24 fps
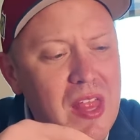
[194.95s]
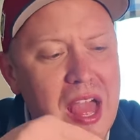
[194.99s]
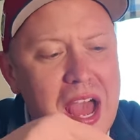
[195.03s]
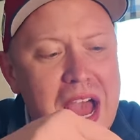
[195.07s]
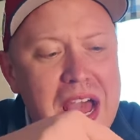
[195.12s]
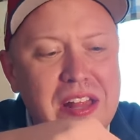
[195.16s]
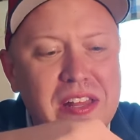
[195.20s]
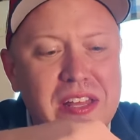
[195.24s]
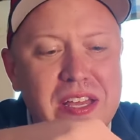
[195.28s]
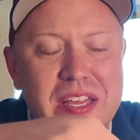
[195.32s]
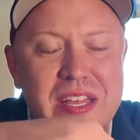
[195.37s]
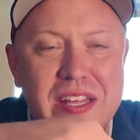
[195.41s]

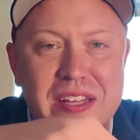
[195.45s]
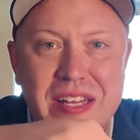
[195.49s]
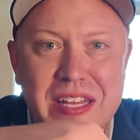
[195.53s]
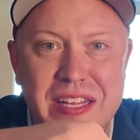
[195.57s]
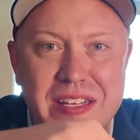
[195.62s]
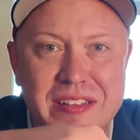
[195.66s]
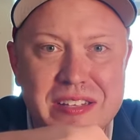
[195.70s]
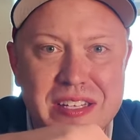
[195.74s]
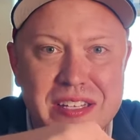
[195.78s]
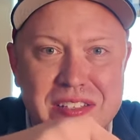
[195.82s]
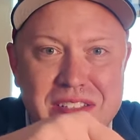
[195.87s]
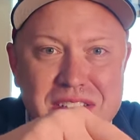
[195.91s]
I like it
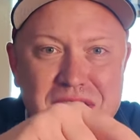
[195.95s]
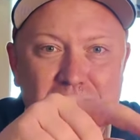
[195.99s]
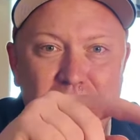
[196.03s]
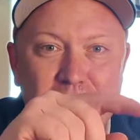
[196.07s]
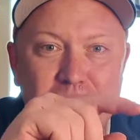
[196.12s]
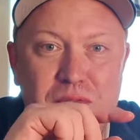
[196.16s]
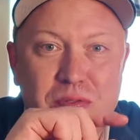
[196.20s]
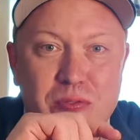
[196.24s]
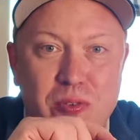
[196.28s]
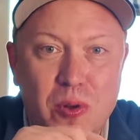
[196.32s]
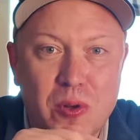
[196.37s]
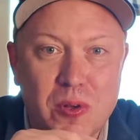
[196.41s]
like this, a
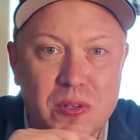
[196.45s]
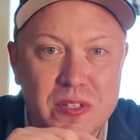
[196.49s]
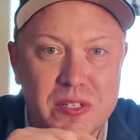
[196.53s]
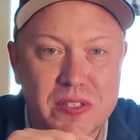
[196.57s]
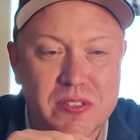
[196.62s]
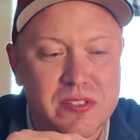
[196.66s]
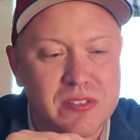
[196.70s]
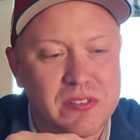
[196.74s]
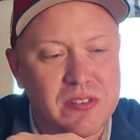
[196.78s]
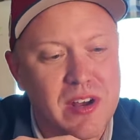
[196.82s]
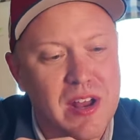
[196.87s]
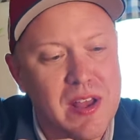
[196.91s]

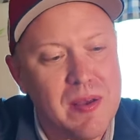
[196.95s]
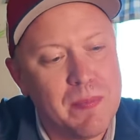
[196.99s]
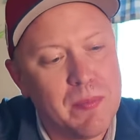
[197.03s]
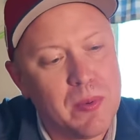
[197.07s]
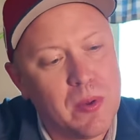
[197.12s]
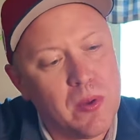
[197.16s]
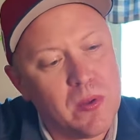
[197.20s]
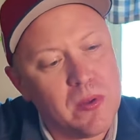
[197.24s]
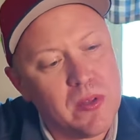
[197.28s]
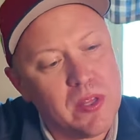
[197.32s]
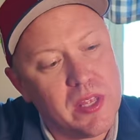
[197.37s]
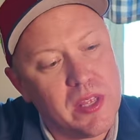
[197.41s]
folded
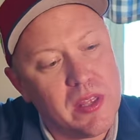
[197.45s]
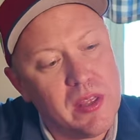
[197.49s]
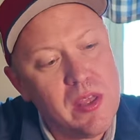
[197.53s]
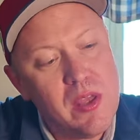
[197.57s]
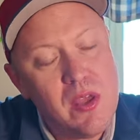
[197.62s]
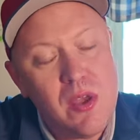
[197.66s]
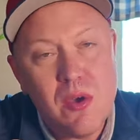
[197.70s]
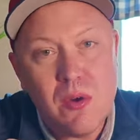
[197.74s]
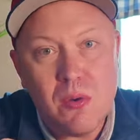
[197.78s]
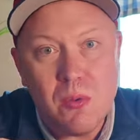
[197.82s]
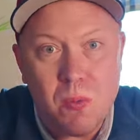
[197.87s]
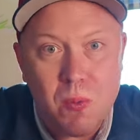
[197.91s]
stromboli
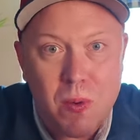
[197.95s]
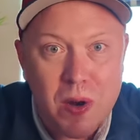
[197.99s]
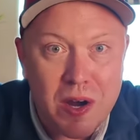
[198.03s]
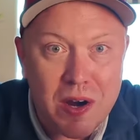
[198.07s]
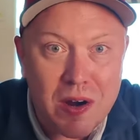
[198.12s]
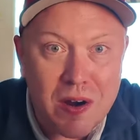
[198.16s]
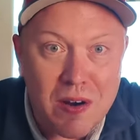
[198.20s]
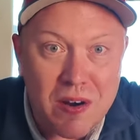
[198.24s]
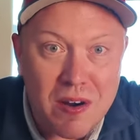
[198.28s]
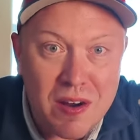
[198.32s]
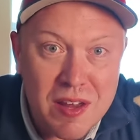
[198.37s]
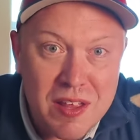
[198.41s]

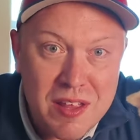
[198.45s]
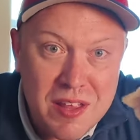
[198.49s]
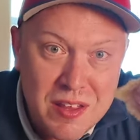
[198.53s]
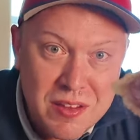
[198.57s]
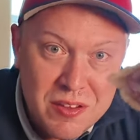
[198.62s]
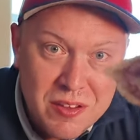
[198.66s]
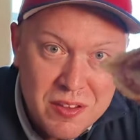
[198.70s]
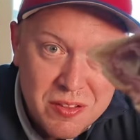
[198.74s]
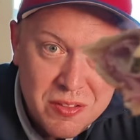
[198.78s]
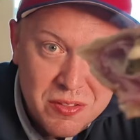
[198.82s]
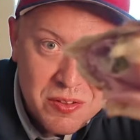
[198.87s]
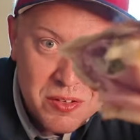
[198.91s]
where
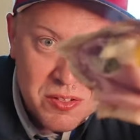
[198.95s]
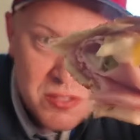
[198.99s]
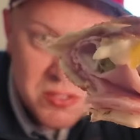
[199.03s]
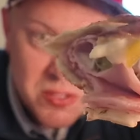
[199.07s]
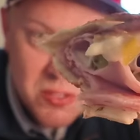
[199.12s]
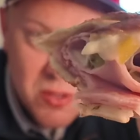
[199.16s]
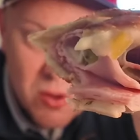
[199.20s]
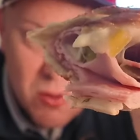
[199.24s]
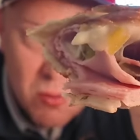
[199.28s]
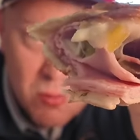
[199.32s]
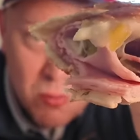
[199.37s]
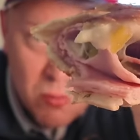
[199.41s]
there's
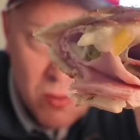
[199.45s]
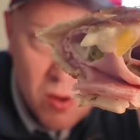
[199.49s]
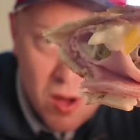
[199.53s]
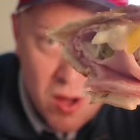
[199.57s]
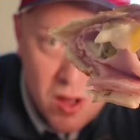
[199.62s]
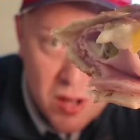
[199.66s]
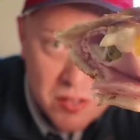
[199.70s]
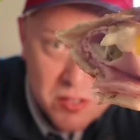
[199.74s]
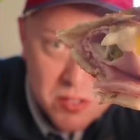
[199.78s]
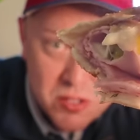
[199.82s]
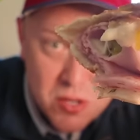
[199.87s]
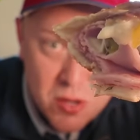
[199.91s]
no
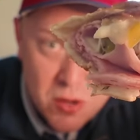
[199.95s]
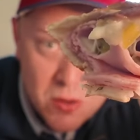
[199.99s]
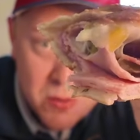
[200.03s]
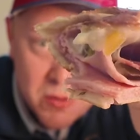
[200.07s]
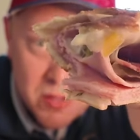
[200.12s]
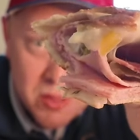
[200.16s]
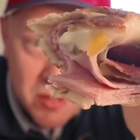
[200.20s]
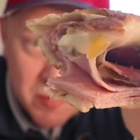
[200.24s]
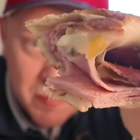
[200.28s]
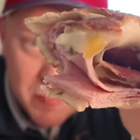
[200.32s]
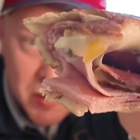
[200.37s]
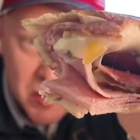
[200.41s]
raw dough
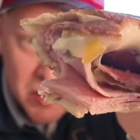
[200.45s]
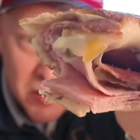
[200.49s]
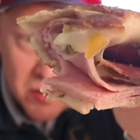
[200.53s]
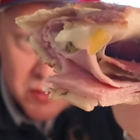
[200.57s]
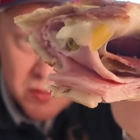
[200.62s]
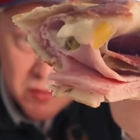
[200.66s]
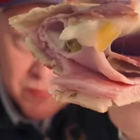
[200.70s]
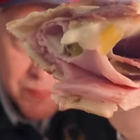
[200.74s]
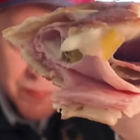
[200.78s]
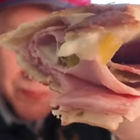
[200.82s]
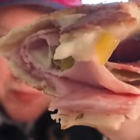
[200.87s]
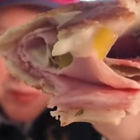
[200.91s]
in the
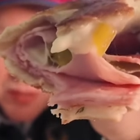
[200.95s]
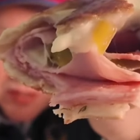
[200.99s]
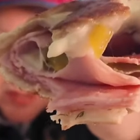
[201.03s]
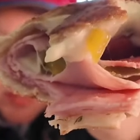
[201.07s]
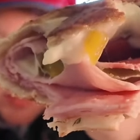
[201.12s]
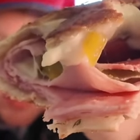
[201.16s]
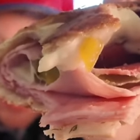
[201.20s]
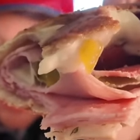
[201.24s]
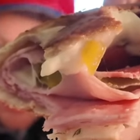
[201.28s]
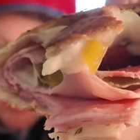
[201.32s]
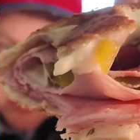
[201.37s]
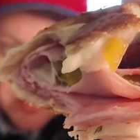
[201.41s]
middle. You can
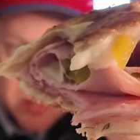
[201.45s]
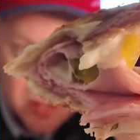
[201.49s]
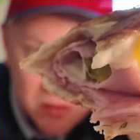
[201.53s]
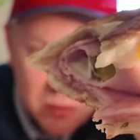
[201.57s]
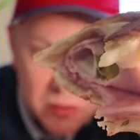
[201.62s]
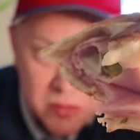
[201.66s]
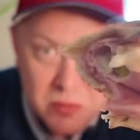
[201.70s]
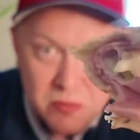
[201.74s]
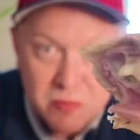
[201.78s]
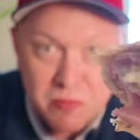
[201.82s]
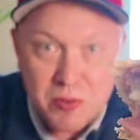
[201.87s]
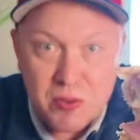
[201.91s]
see the
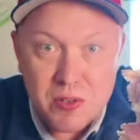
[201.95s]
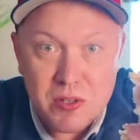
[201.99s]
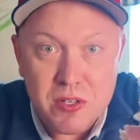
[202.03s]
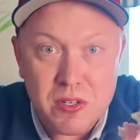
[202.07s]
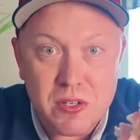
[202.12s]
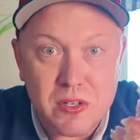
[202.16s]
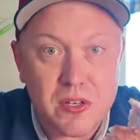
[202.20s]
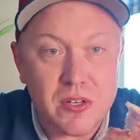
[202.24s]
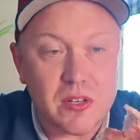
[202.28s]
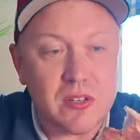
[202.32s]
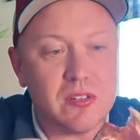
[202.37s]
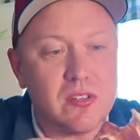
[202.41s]
dough is fully
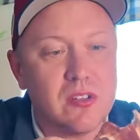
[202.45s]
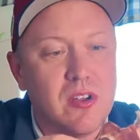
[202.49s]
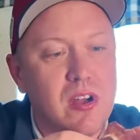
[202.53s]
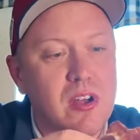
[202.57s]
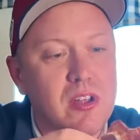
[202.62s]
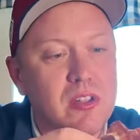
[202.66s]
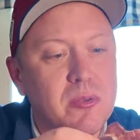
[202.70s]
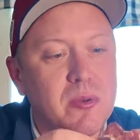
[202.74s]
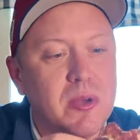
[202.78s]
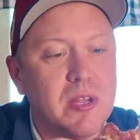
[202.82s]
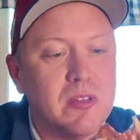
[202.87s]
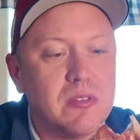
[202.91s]
cooked
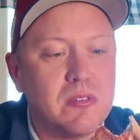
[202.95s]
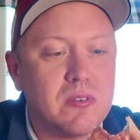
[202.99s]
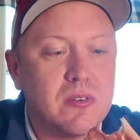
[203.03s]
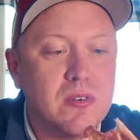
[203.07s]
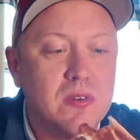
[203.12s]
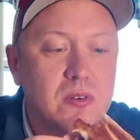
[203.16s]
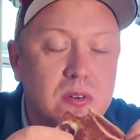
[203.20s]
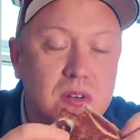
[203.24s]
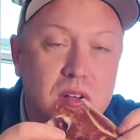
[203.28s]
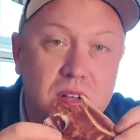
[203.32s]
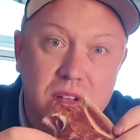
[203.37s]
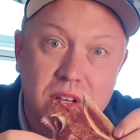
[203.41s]
all the way
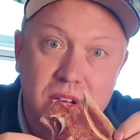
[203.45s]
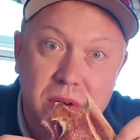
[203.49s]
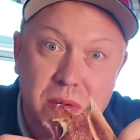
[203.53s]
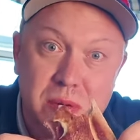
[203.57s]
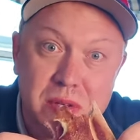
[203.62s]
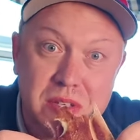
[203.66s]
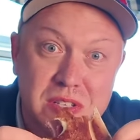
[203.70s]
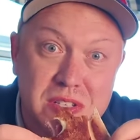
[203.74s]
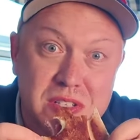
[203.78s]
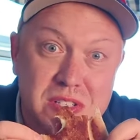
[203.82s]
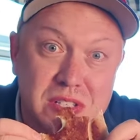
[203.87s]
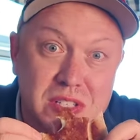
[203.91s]
through, along
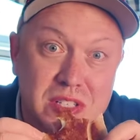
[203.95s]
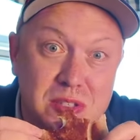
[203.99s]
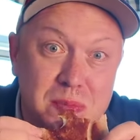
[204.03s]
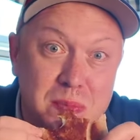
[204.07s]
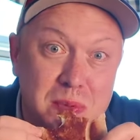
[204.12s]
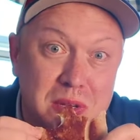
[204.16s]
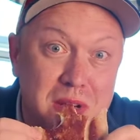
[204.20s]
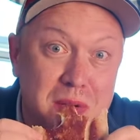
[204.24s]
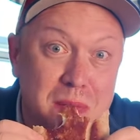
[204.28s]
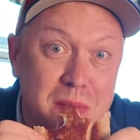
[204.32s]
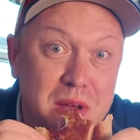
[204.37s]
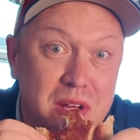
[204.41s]
with the cheese
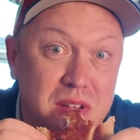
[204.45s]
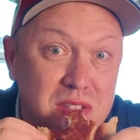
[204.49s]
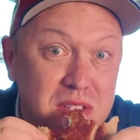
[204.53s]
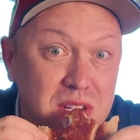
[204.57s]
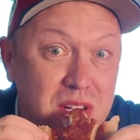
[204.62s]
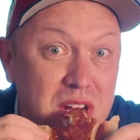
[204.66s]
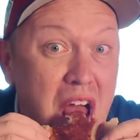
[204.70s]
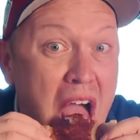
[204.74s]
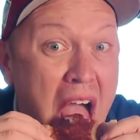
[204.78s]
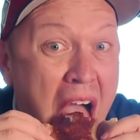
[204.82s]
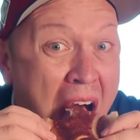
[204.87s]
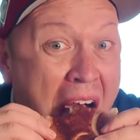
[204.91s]
being
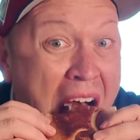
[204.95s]
melted.